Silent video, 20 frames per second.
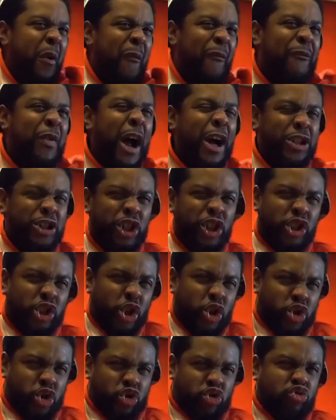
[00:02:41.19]
Foxy's
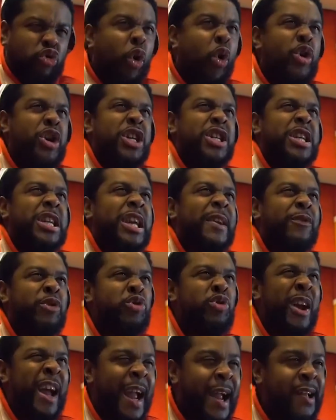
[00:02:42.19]
destroying Eve. You
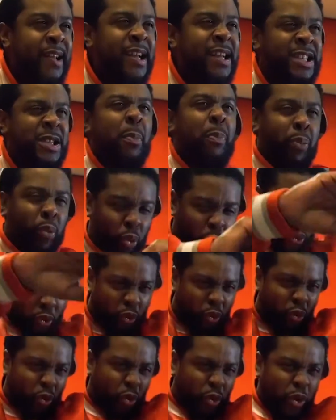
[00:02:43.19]
hear this?
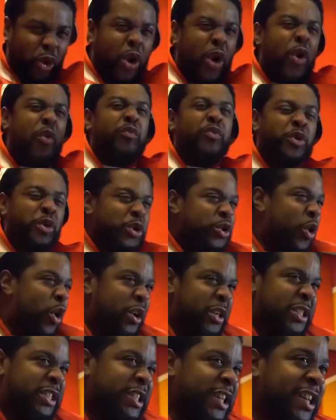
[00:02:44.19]
New
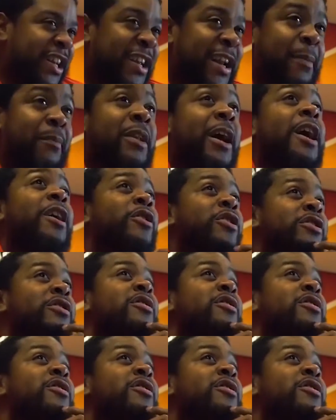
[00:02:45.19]
York City." And I'm like,